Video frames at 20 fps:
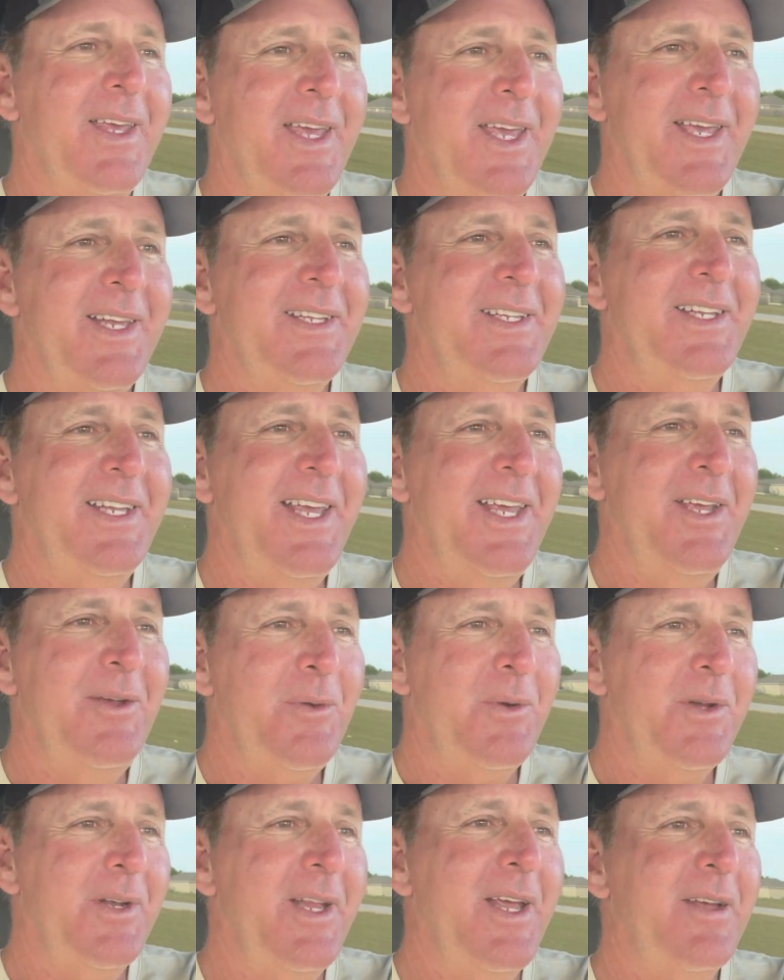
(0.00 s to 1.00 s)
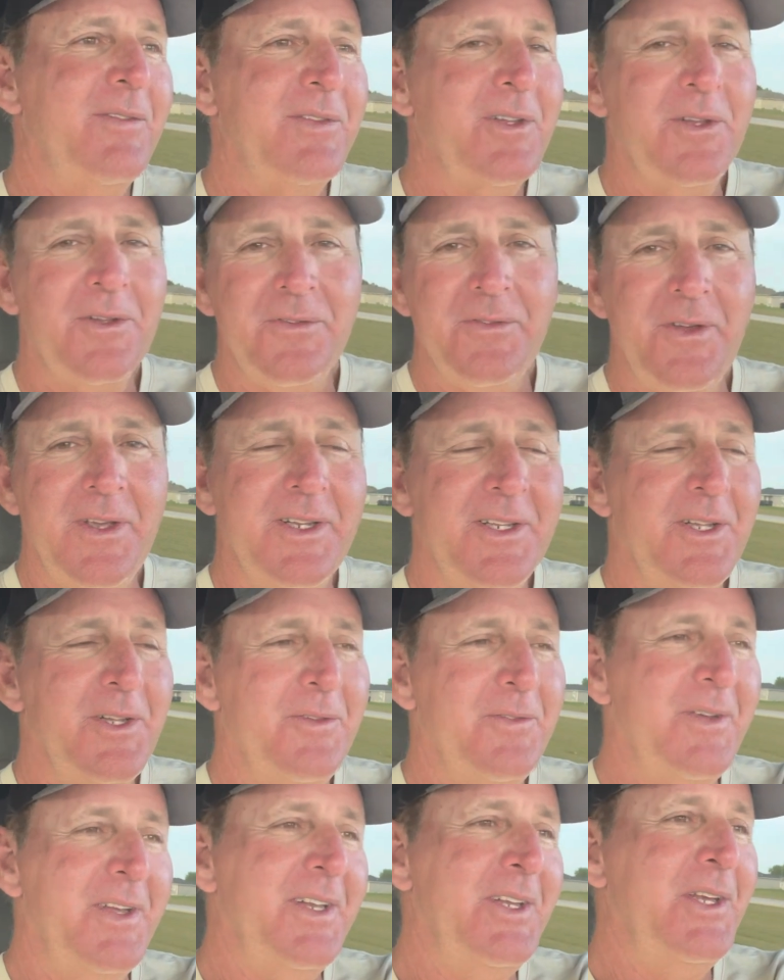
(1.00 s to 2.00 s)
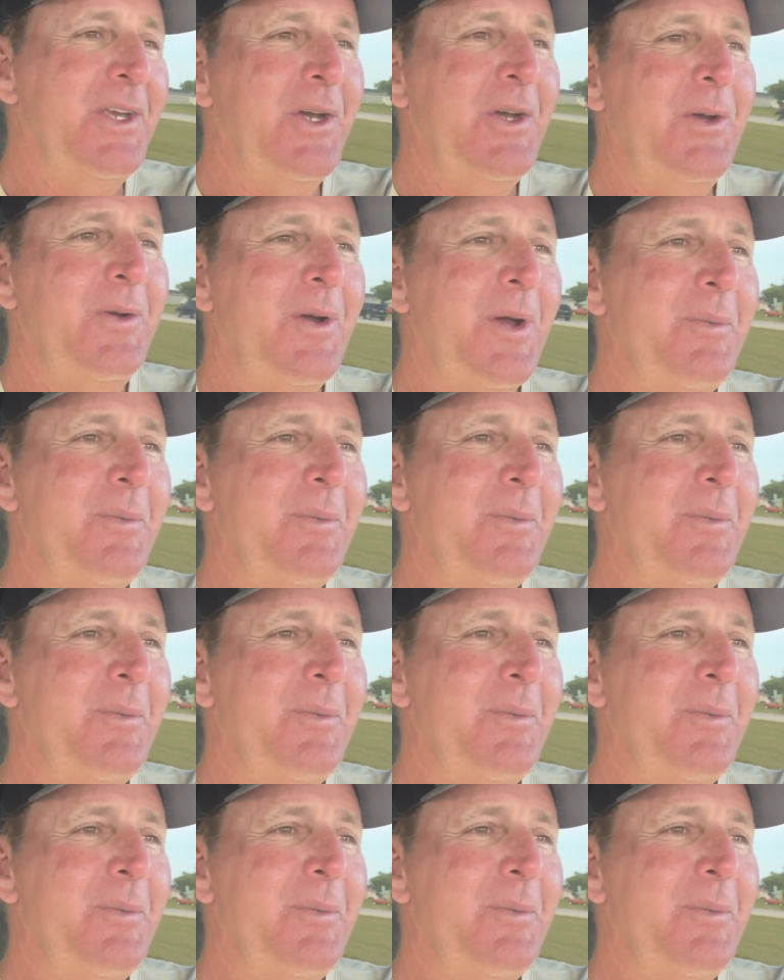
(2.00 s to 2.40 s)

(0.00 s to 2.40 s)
And today we're going to have a little fun little video.